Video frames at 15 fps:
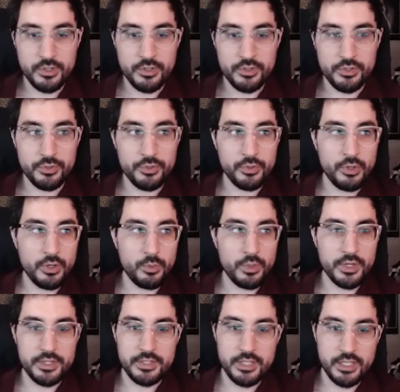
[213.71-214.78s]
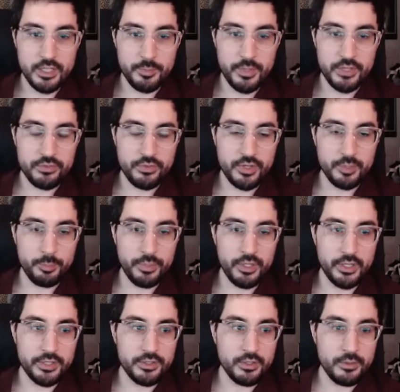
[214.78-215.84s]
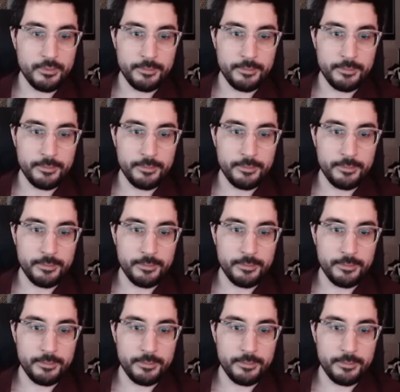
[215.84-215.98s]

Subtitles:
you do not want to take Petrified Blood